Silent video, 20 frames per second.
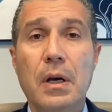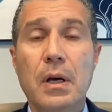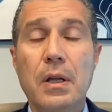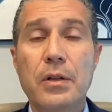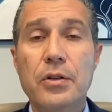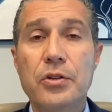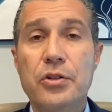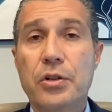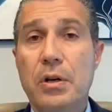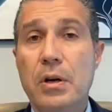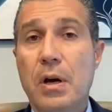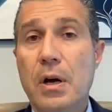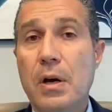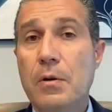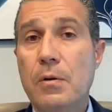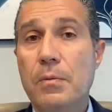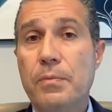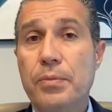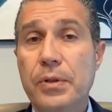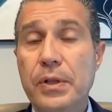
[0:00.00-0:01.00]
uh, the
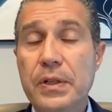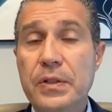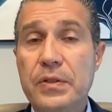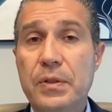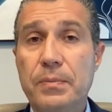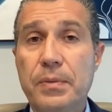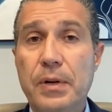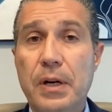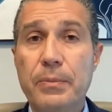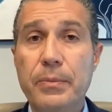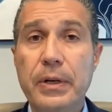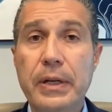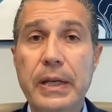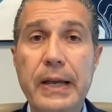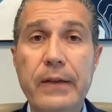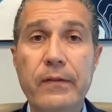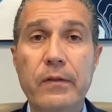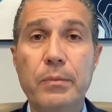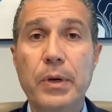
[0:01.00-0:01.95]
Chicago Police Department gave